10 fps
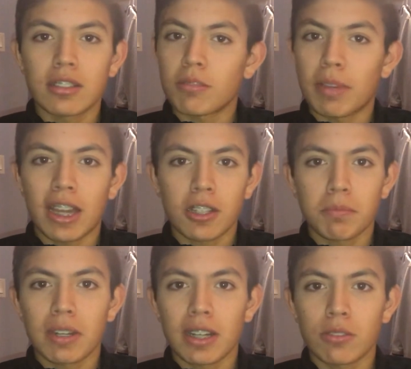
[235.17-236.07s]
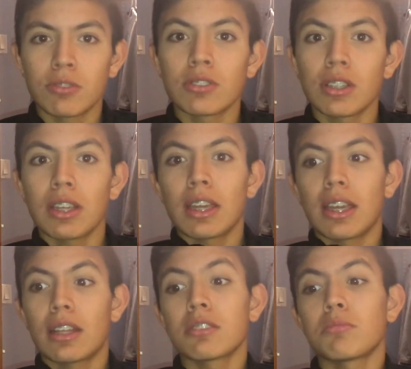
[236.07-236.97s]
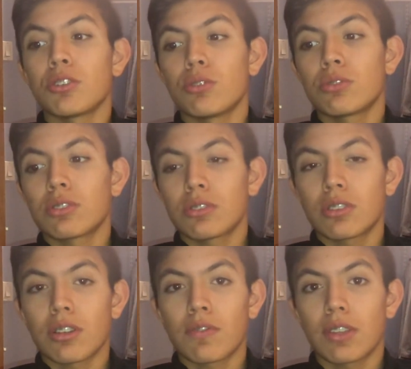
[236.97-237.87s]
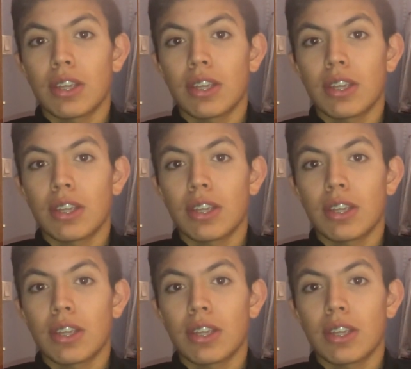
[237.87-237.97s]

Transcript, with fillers: some hash browns, and some toast and stuff.